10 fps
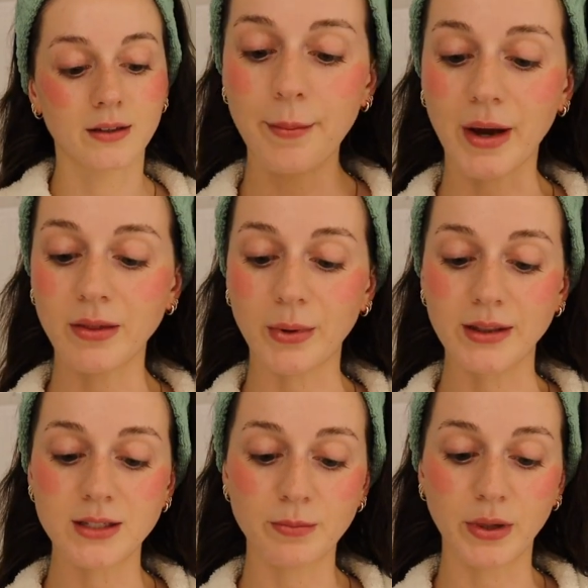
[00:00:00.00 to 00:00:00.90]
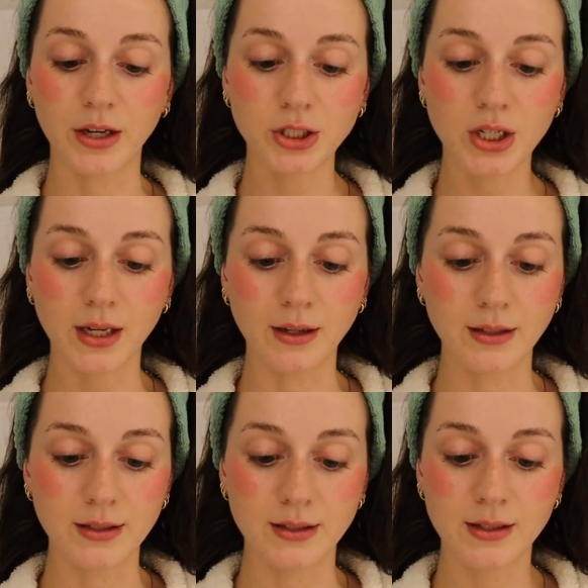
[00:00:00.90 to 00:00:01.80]
By the way, this blush
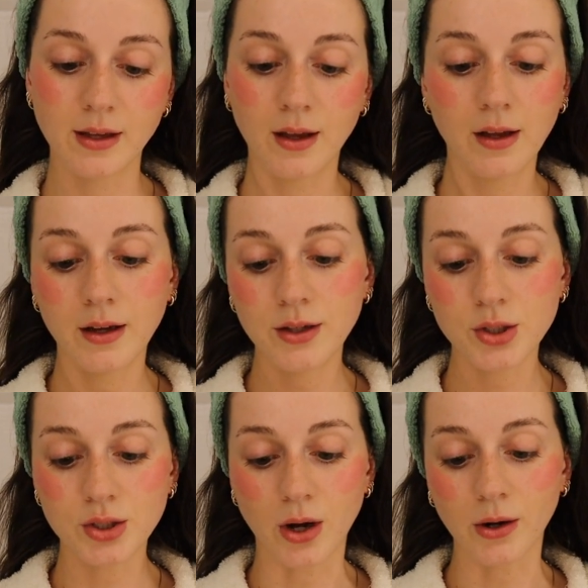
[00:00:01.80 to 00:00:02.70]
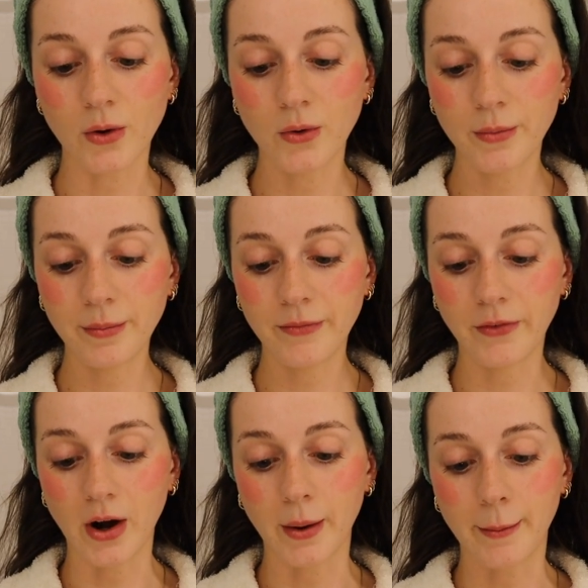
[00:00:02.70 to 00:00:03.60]
is Stockholm
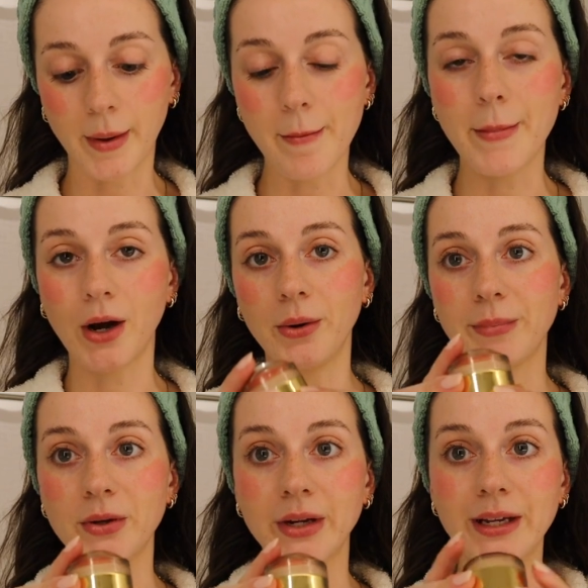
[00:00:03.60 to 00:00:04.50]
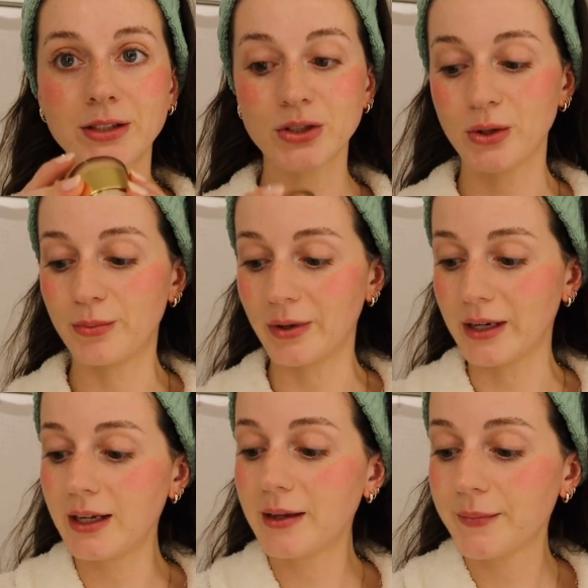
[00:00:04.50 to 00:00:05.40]
from Merit Beauty. It's so
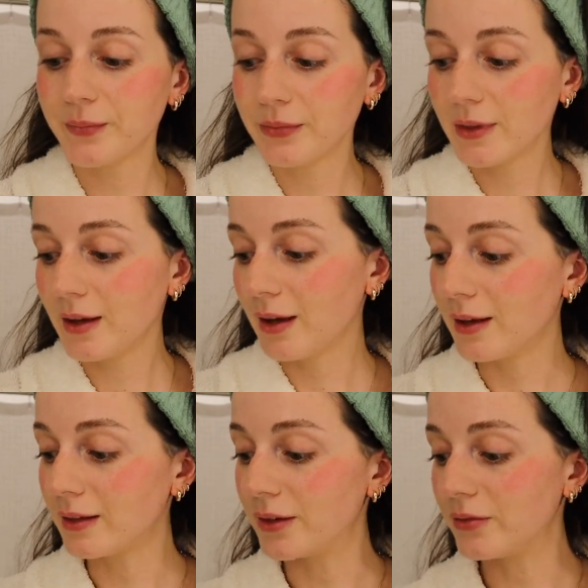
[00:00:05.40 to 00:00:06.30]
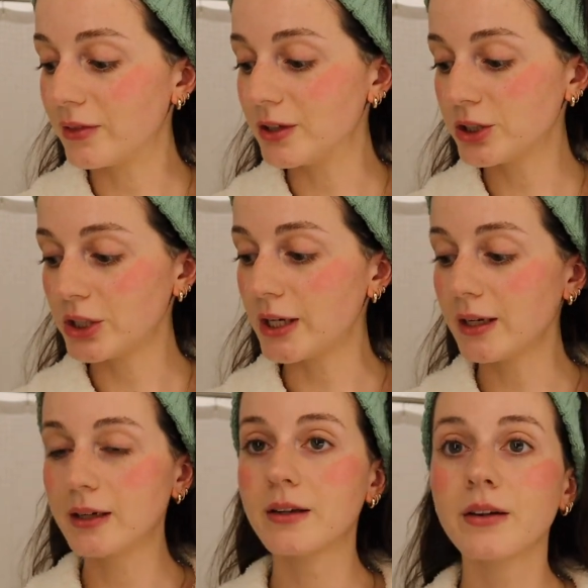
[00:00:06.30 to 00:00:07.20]
pretty. I love this
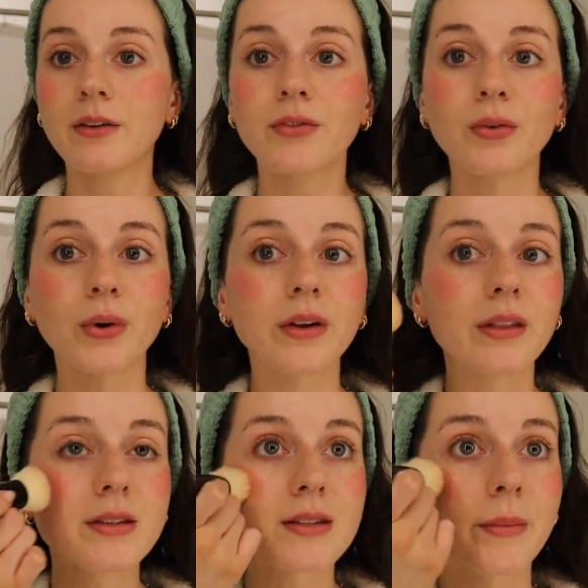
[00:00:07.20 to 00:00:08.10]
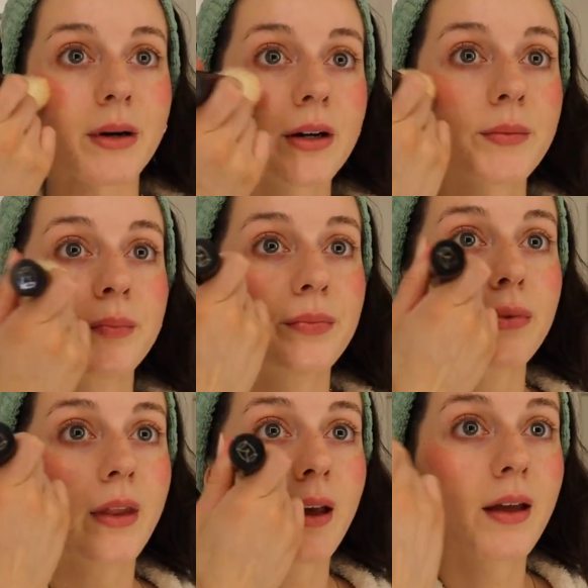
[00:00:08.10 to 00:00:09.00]
shade for the summer.
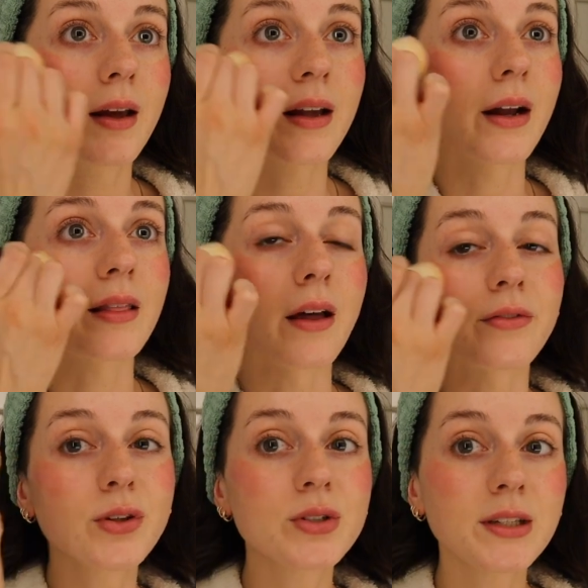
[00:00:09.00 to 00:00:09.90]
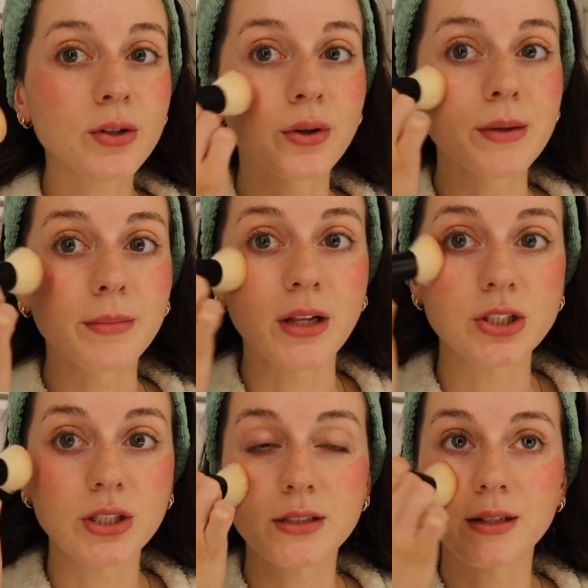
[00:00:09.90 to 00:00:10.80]
And I love using cream
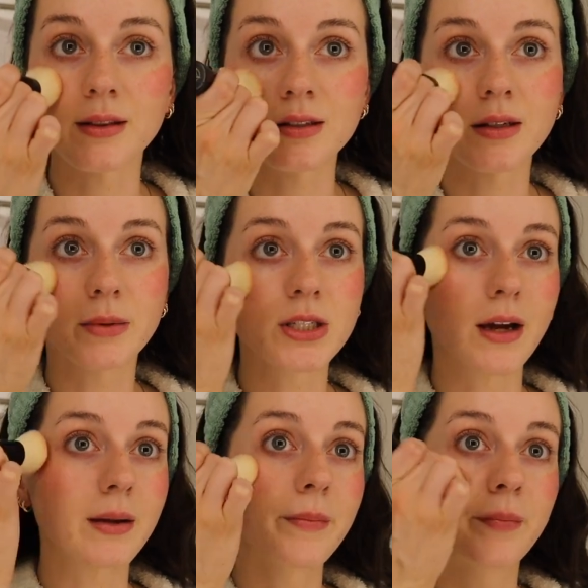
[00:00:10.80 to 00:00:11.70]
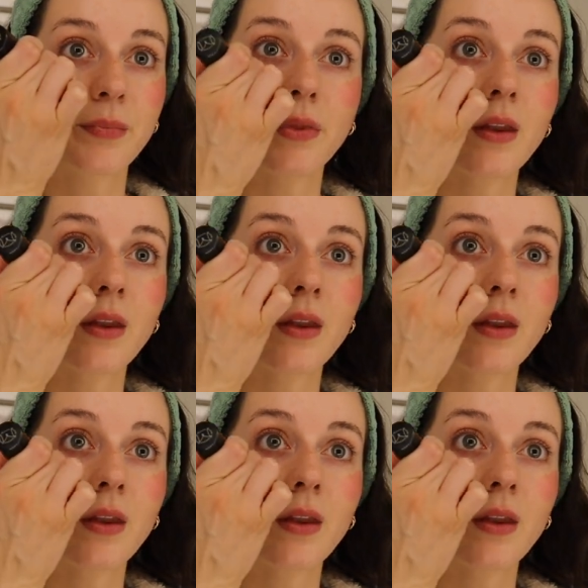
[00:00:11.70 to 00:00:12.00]
blushes in the summertime.